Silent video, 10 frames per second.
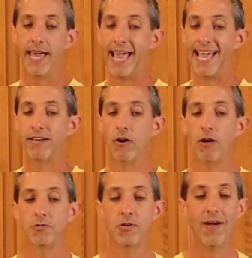And
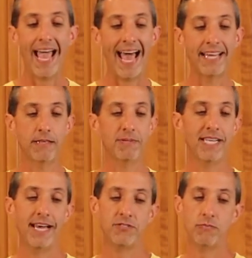also add the
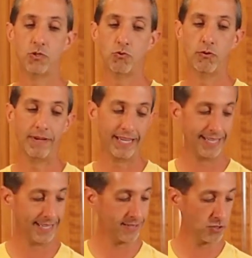potassium
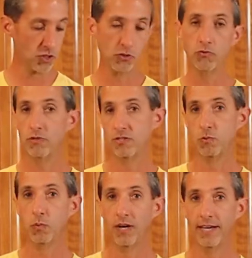sorbate into
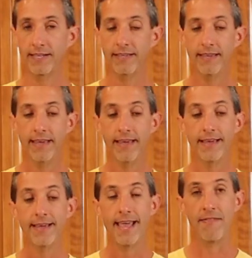this wine.
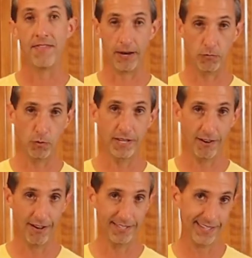And then we'll be
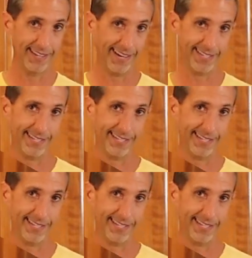on to the next